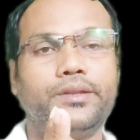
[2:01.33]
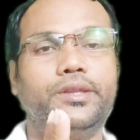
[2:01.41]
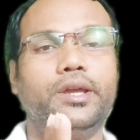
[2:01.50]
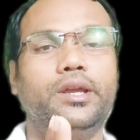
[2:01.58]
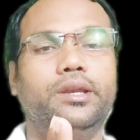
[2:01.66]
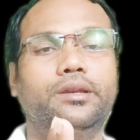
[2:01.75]

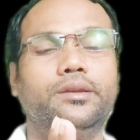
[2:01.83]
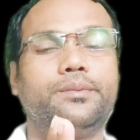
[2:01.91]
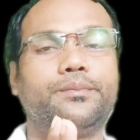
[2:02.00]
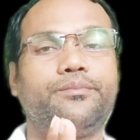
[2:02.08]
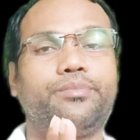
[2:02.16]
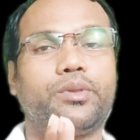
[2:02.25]
Then
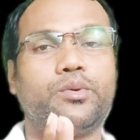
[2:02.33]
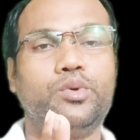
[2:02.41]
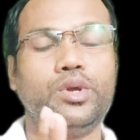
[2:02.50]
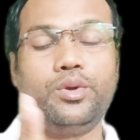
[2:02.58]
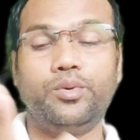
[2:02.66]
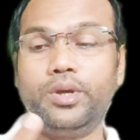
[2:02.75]

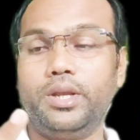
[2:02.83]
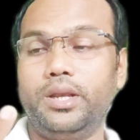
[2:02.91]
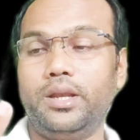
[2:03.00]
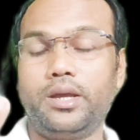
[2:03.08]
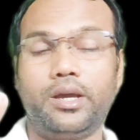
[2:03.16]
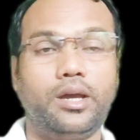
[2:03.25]
we
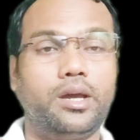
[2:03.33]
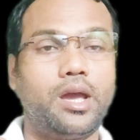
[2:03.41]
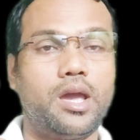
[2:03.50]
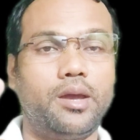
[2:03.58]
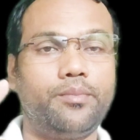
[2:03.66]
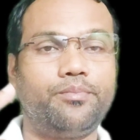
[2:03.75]
will
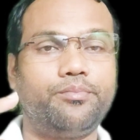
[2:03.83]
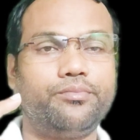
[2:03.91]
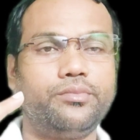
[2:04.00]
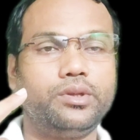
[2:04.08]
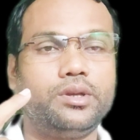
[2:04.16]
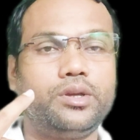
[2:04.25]
have
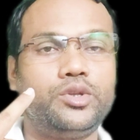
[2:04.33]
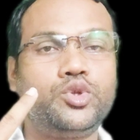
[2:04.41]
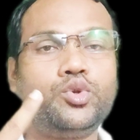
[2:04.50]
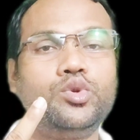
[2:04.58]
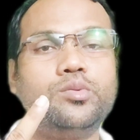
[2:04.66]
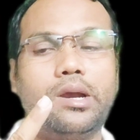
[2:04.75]

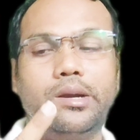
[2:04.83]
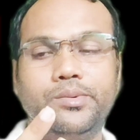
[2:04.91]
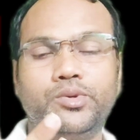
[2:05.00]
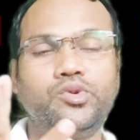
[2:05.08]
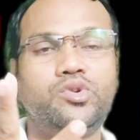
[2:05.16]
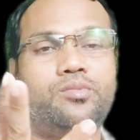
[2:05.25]
to do
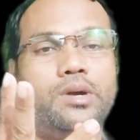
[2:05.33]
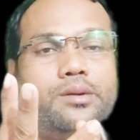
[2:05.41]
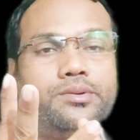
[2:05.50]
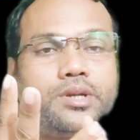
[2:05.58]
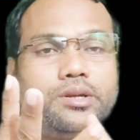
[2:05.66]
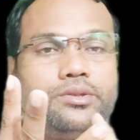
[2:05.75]
verb. To do
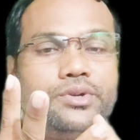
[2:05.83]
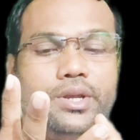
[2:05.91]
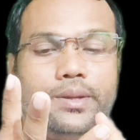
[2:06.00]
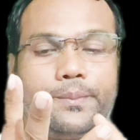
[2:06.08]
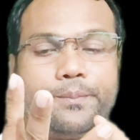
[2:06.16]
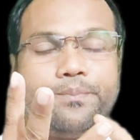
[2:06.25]
verbs are
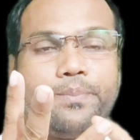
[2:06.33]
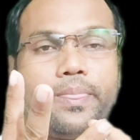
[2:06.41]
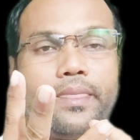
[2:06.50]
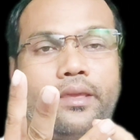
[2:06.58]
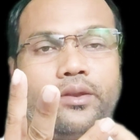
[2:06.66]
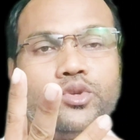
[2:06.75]
3.
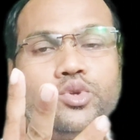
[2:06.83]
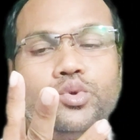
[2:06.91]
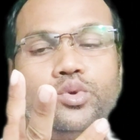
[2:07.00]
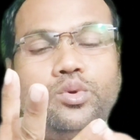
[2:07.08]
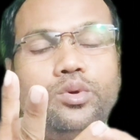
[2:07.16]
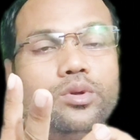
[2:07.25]

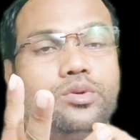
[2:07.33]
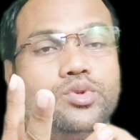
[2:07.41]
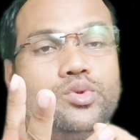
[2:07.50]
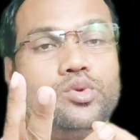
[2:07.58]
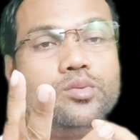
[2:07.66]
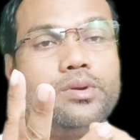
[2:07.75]
To
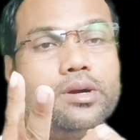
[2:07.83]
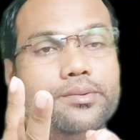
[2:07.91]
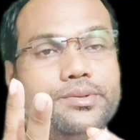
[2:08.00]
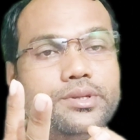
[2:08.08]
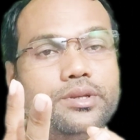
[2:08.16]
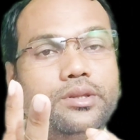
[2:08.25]
do
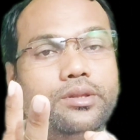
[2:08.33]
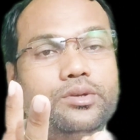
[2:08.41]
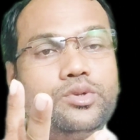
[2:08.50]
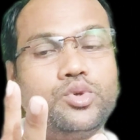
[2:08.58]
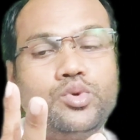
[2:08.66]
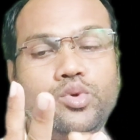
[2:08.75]
verbs:
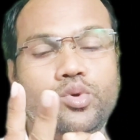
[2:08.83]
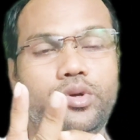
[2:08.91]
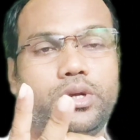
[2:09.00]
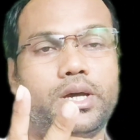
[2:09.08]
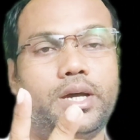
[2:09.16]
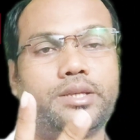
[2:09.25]

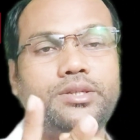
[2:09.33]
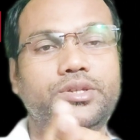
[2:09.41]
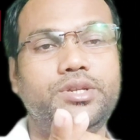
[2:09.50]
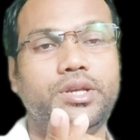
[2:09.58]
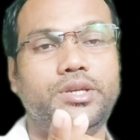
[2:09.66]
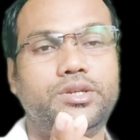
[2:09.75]
do, does,
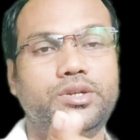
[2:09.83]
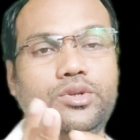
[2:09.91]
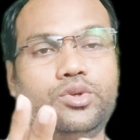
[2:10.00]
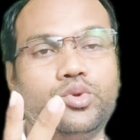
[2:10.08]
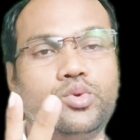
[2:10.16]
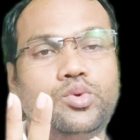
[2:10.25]
did.
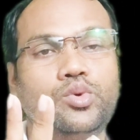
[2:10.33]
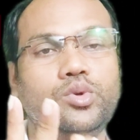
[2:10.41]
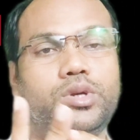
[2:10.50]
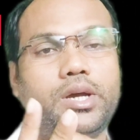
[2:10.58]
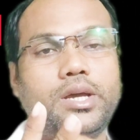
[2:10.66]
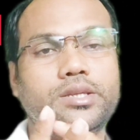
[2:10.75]

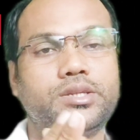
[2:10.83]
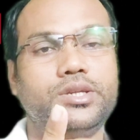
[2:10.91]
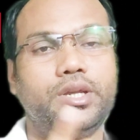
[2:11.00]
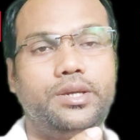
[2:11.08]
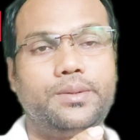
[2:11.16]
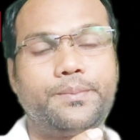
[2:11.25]
Do, does,
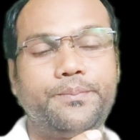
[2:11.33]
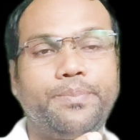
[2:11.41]
did.